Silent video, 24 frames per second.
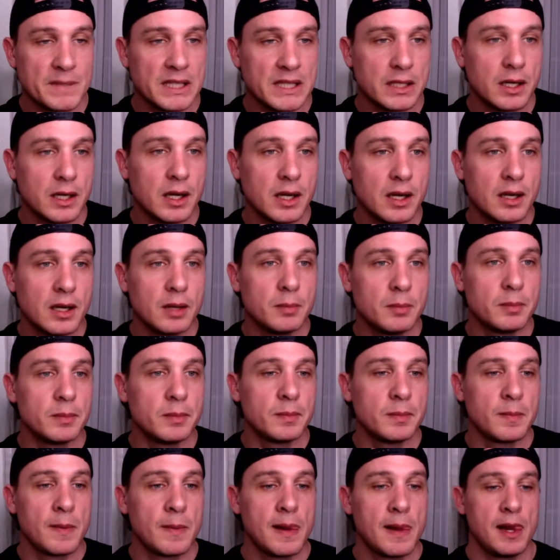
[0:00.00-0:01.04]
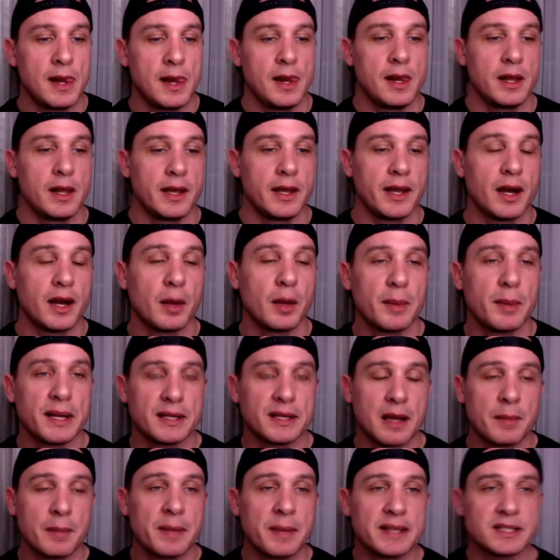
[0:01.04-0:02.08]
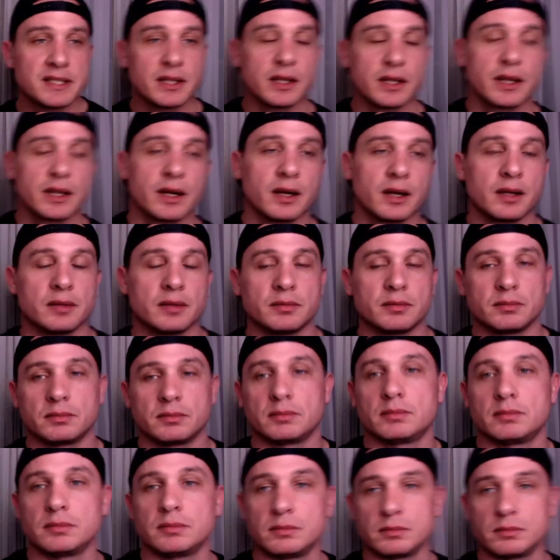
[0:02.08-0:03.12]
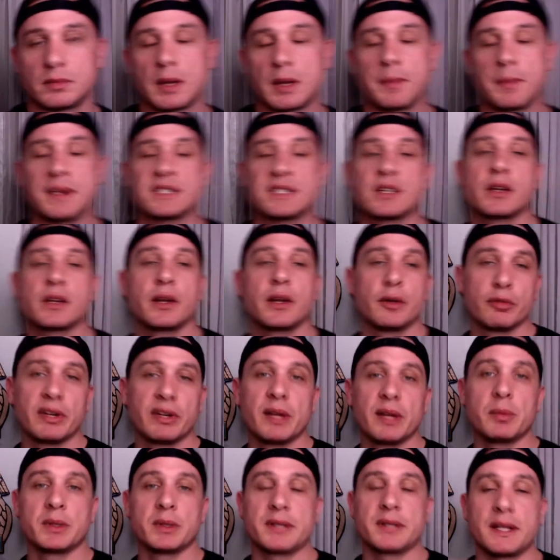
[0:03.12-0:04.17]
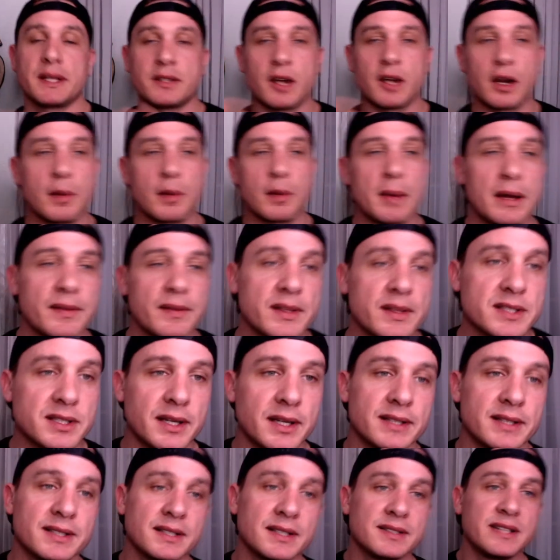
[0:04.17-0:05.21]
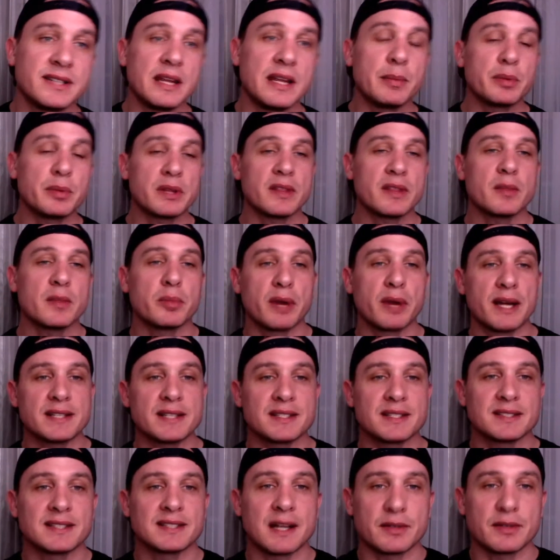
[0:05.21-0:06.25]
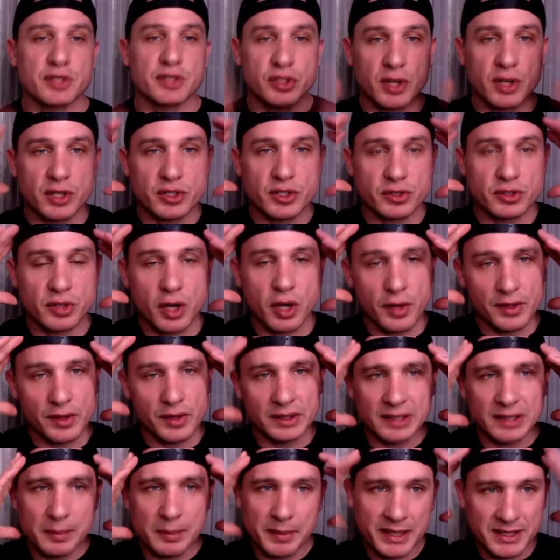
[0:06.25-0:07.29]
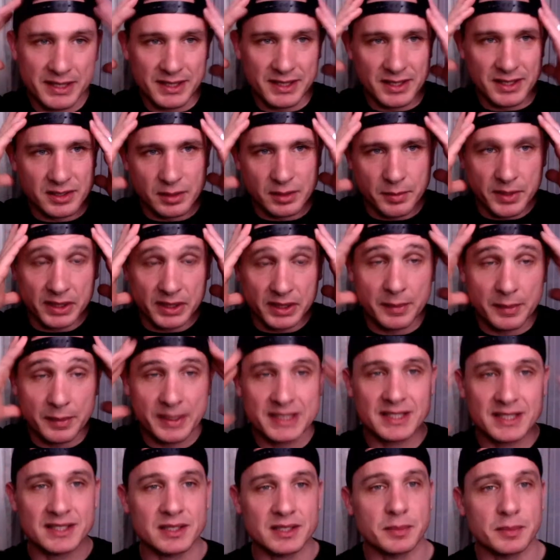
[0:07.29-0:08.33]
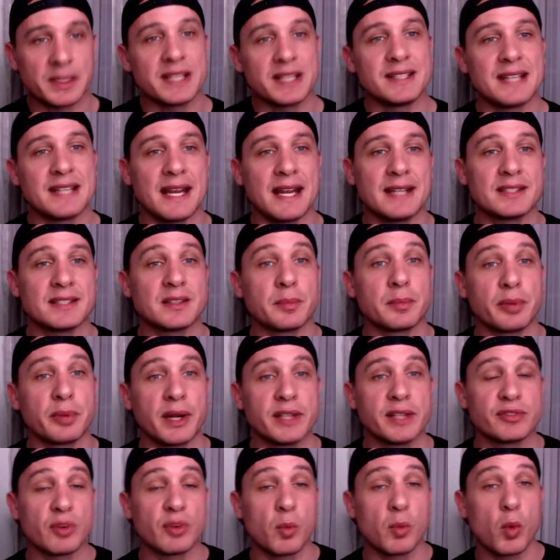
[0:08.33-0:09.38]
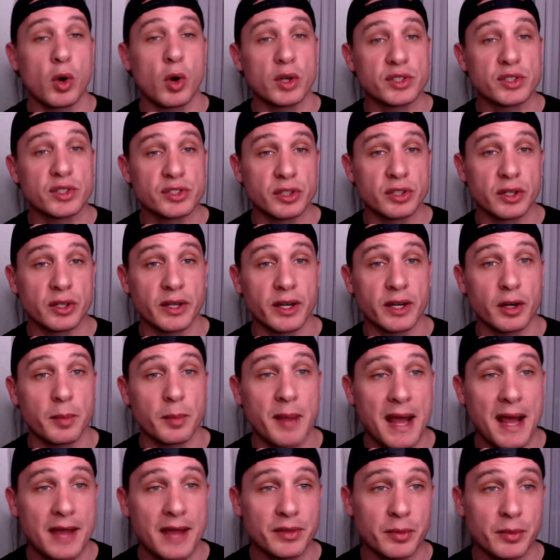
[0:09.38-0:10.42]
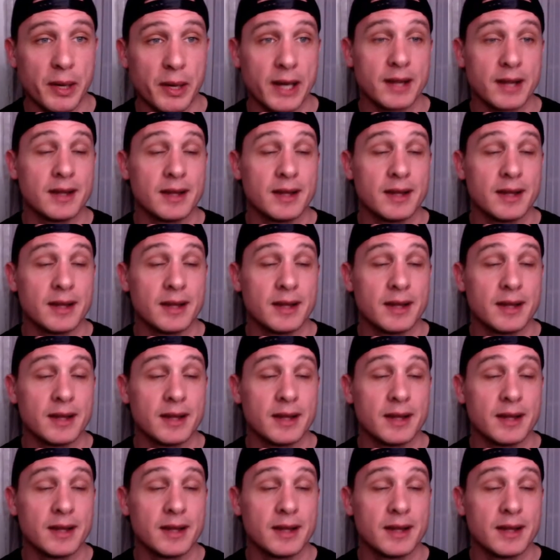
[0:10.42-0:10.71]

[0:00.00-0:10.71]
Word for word: Um, and I'll be, I'm basically going to I'm basically going to read what they talk about in the site. It says, deep within the brain is a set of structures called the limbic system. The limbic system contains the brain's reward circuit or pathway.